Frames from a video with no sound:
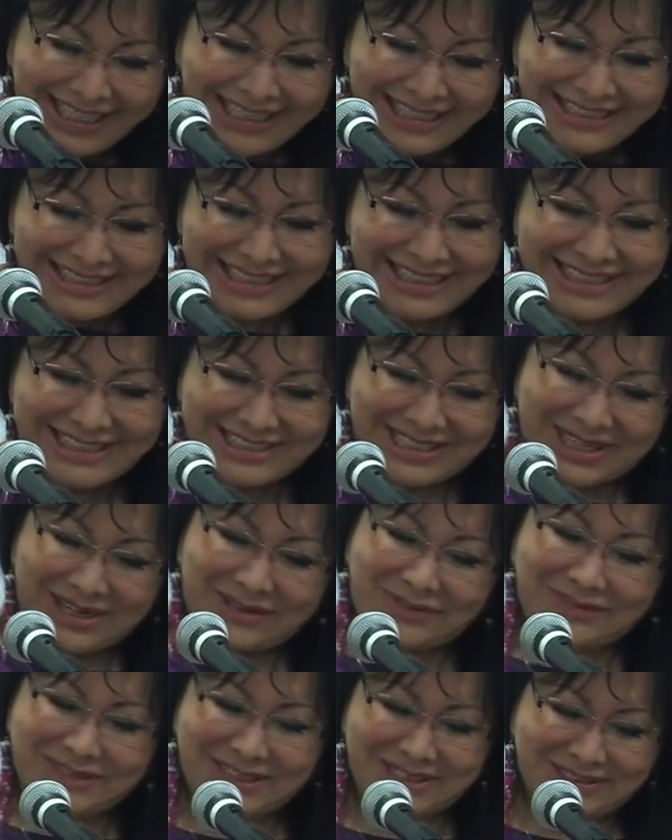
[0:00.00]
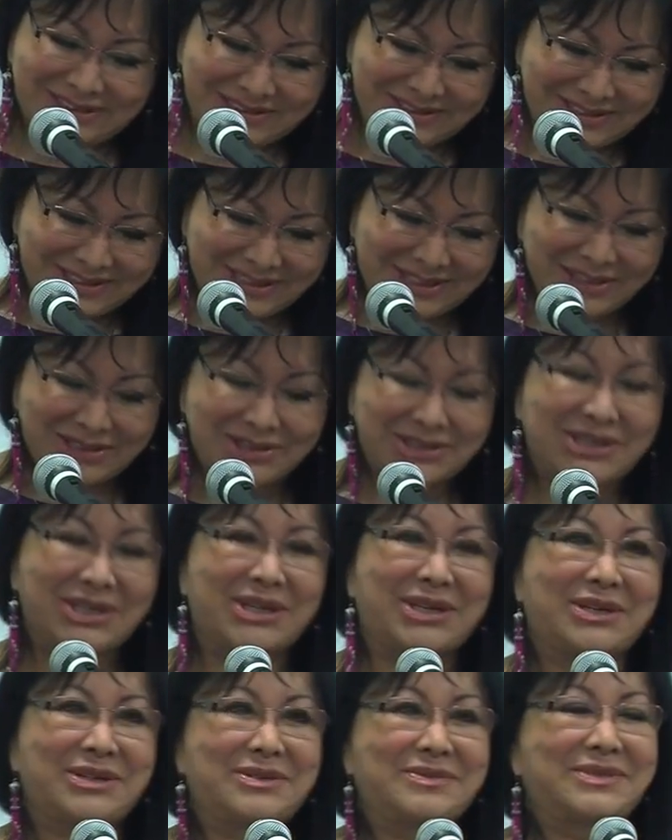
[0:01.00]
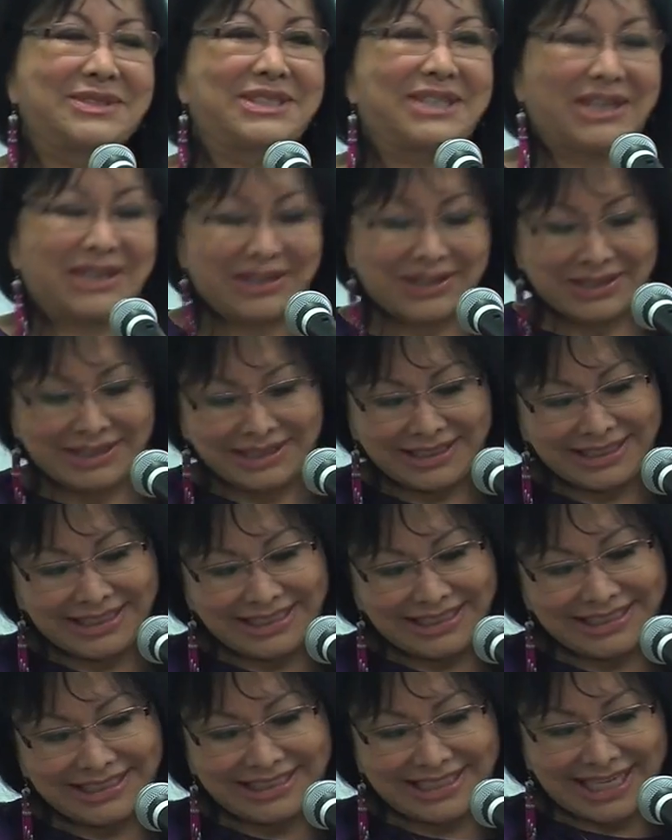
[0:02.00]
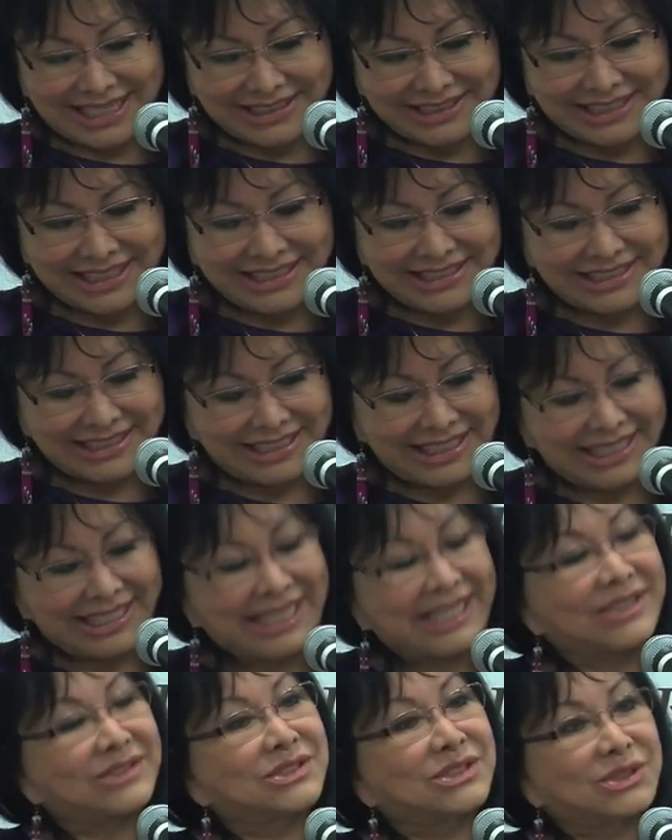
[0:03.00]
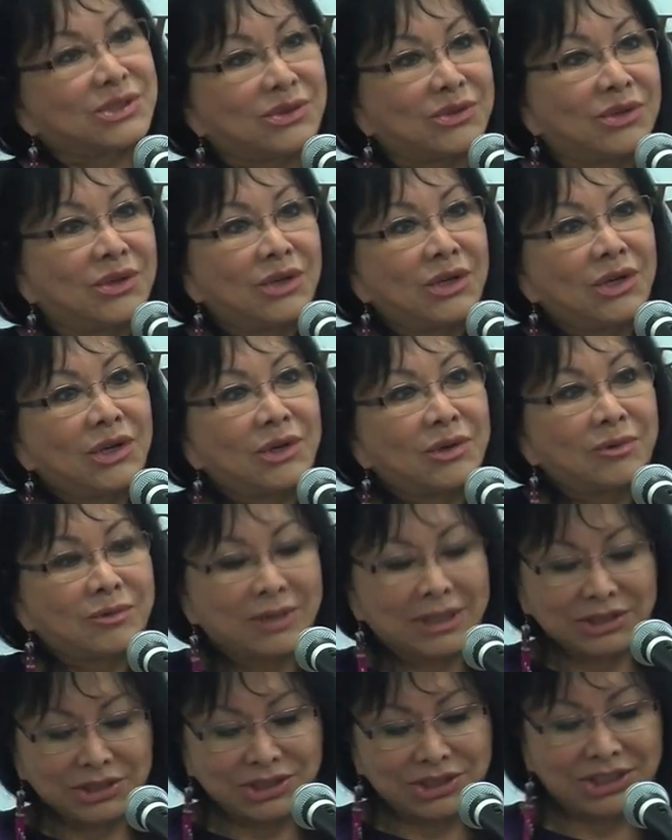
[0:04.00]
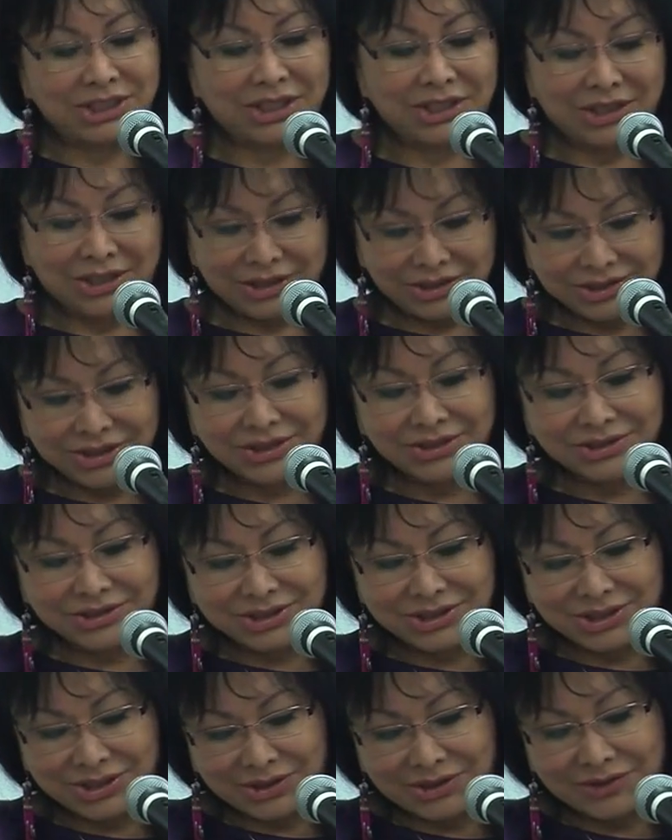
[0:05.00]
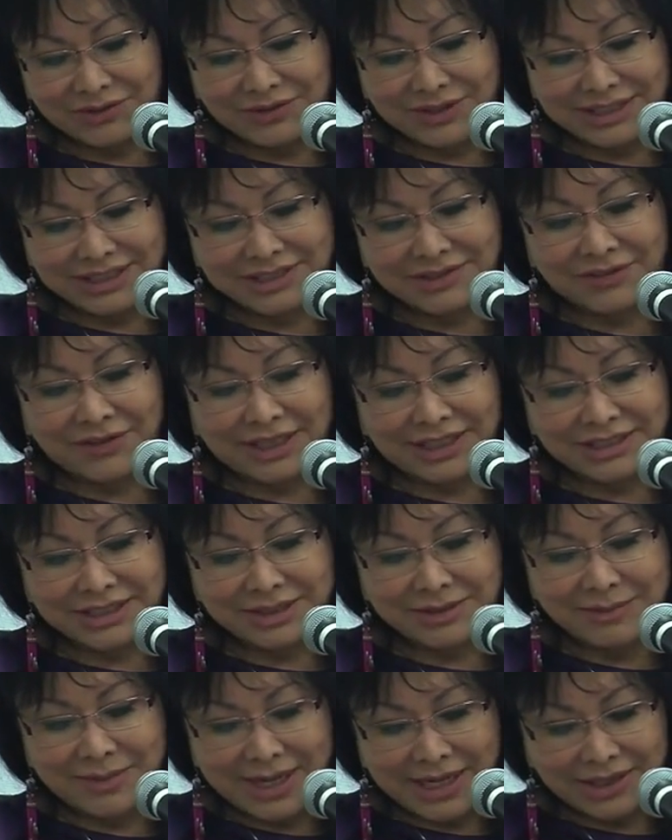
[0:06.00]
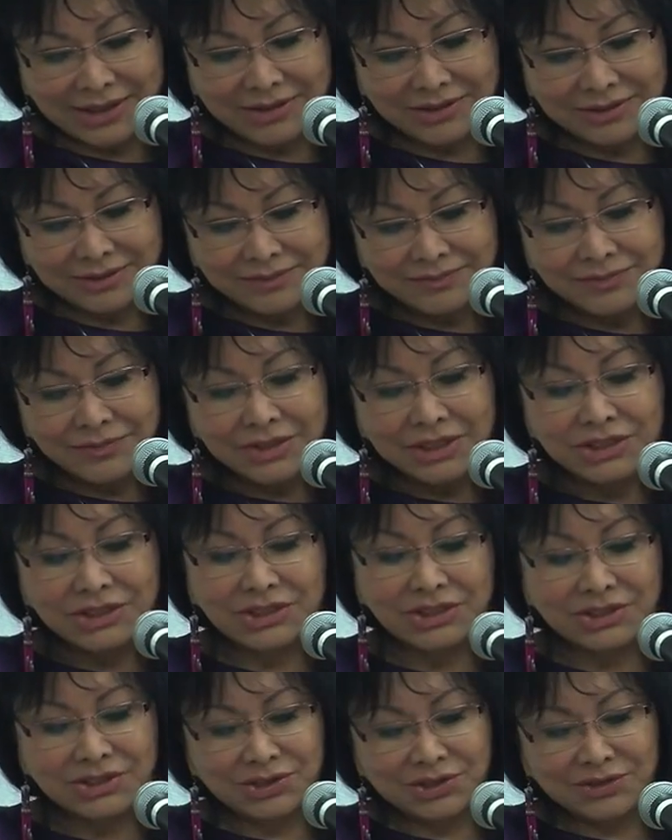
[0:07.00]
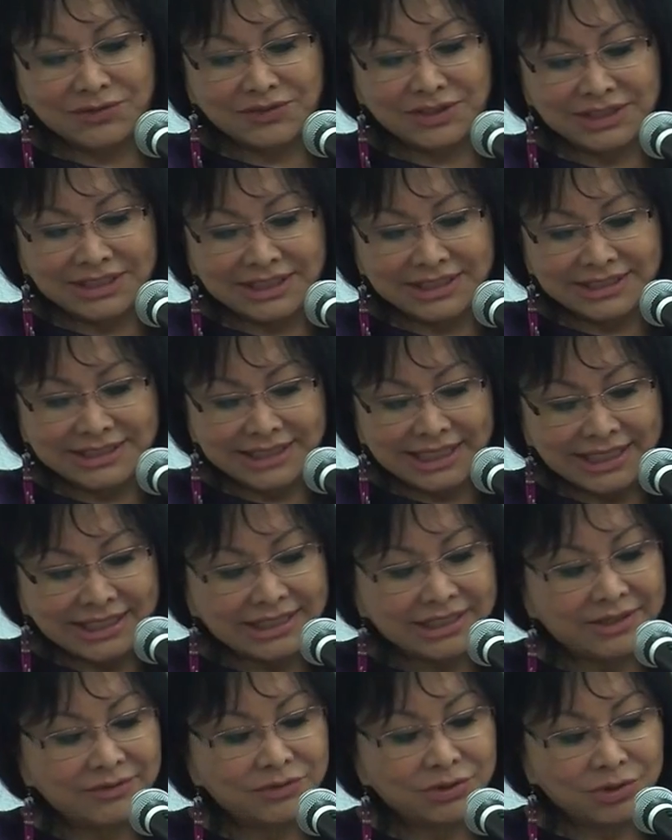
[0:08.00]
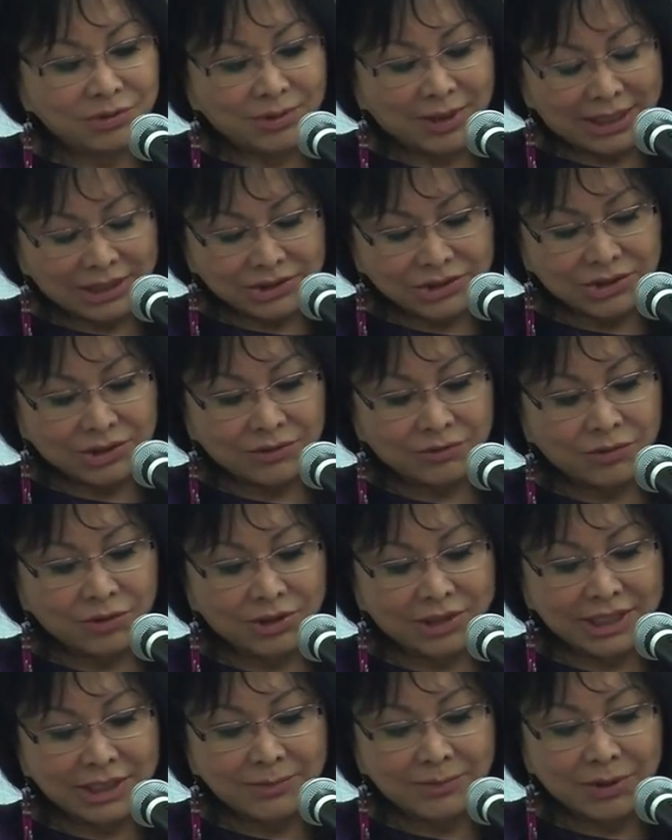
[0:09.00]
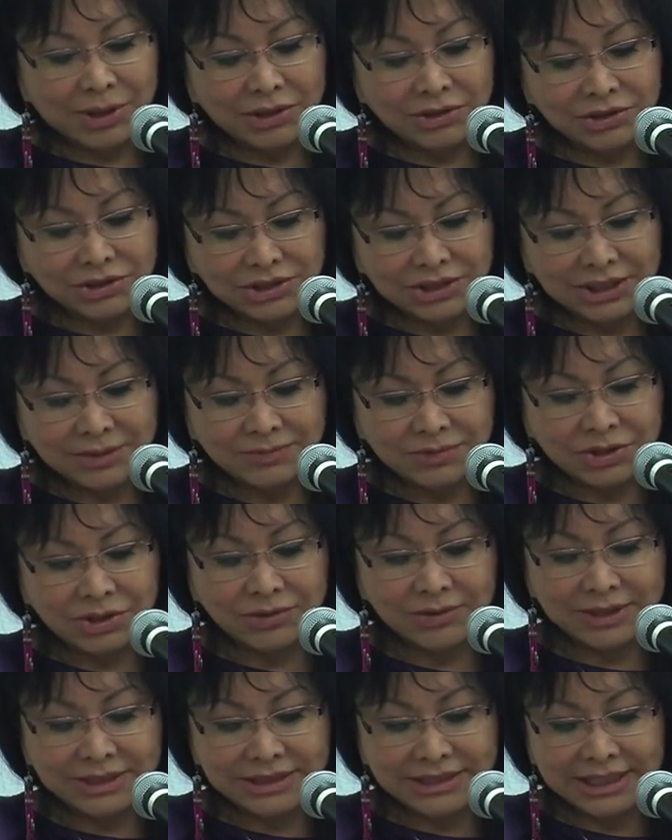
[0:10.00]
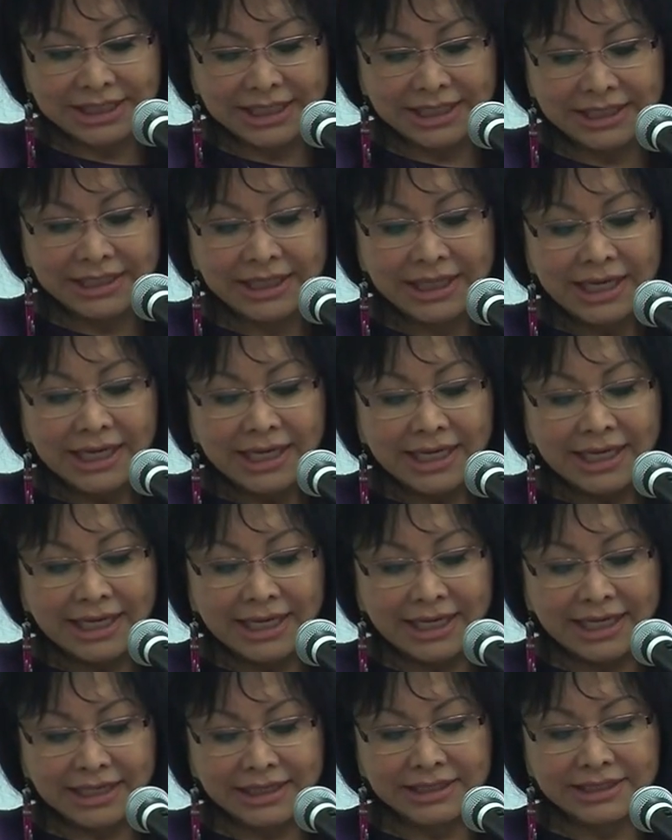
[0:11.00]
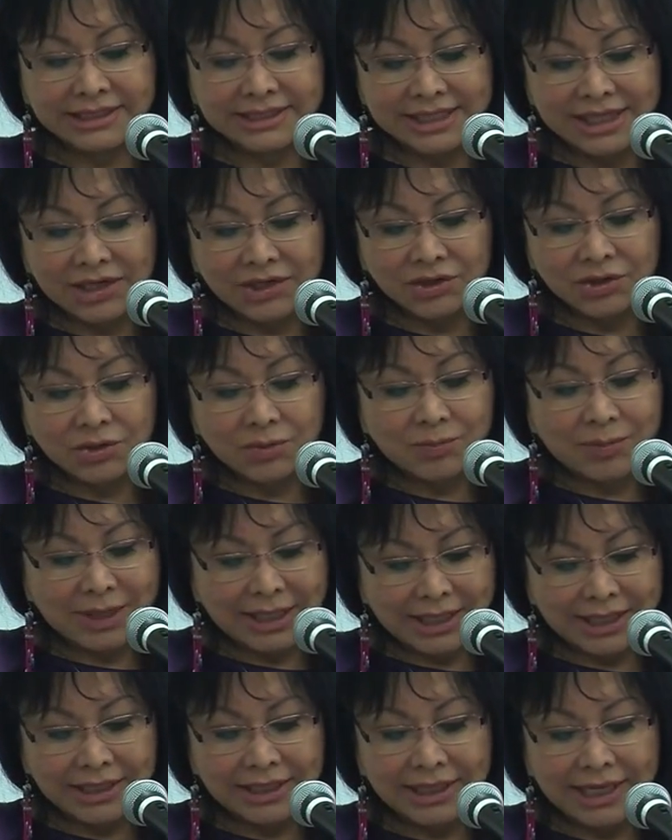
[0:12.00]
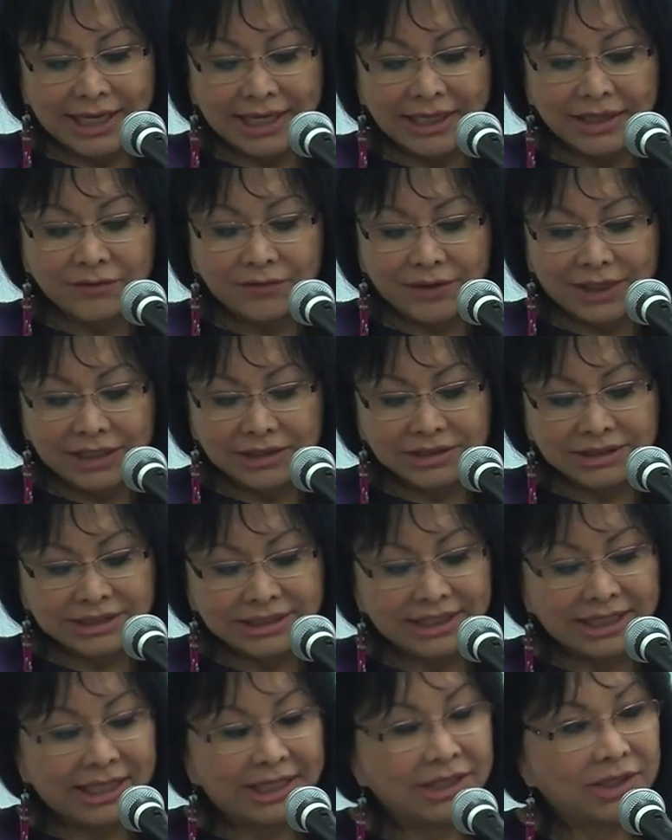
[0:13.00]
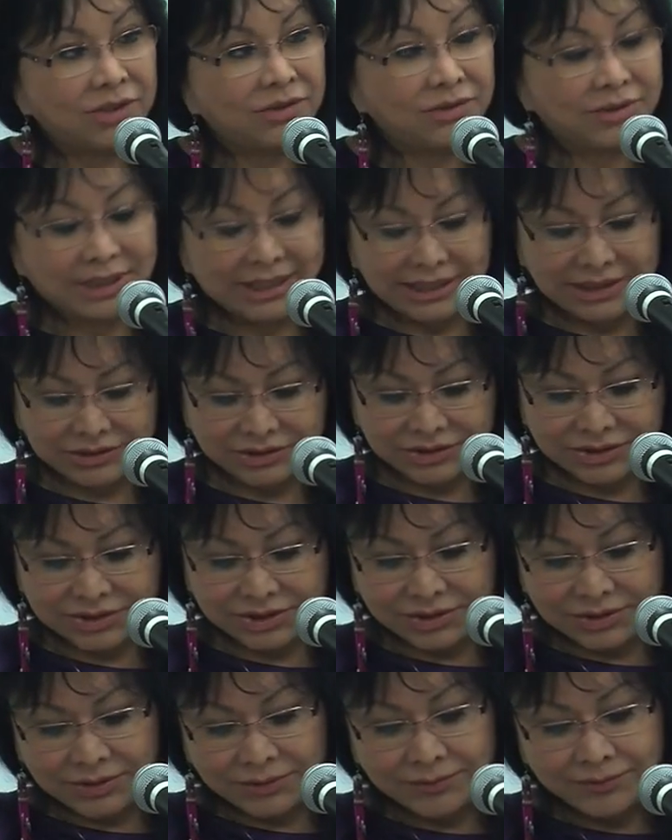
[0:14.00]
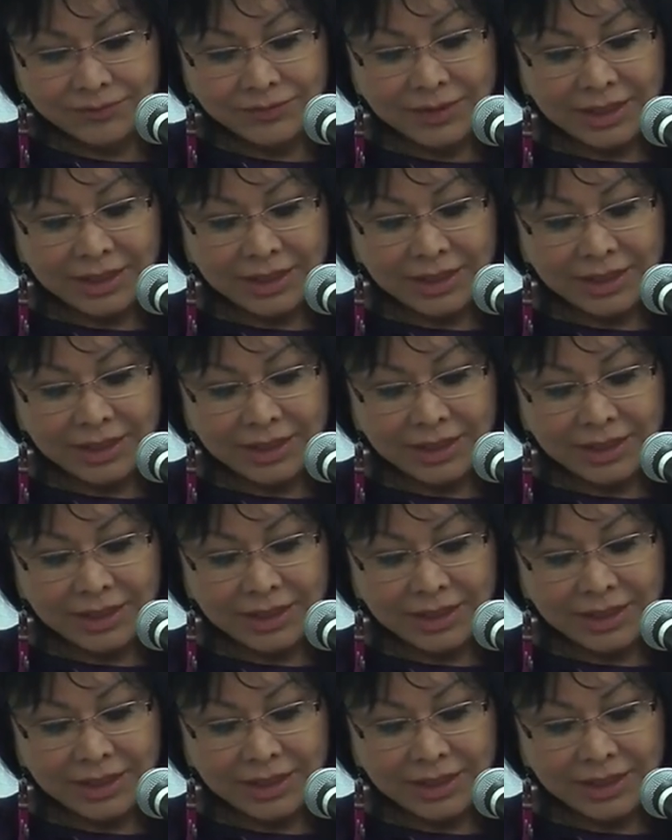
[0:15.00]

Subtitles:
She served two terms on the San Jose City Council, where she also served as vice mayor. She served as executive director of Working Partnerships USA and the South Bay AFL-CIO Council.